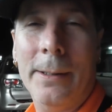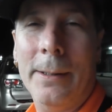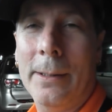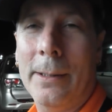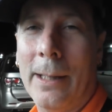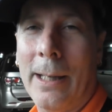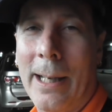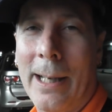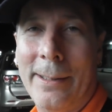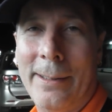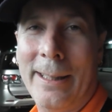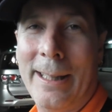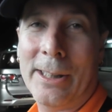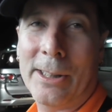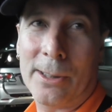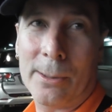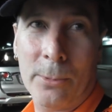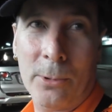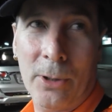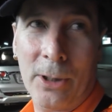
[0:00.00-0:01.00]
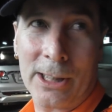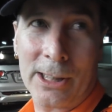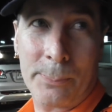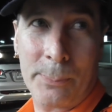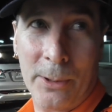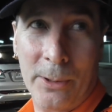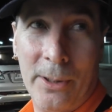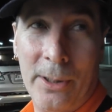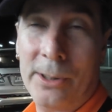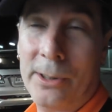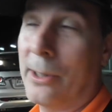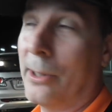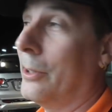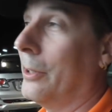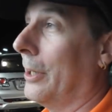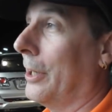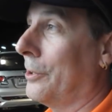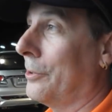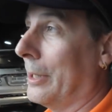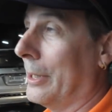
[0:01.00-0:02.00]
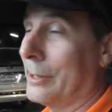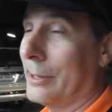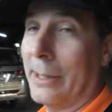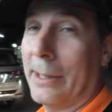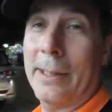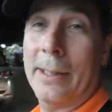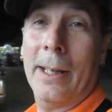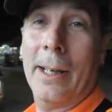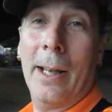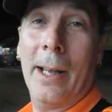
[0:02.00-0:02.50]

to get some more experience in hairdressing,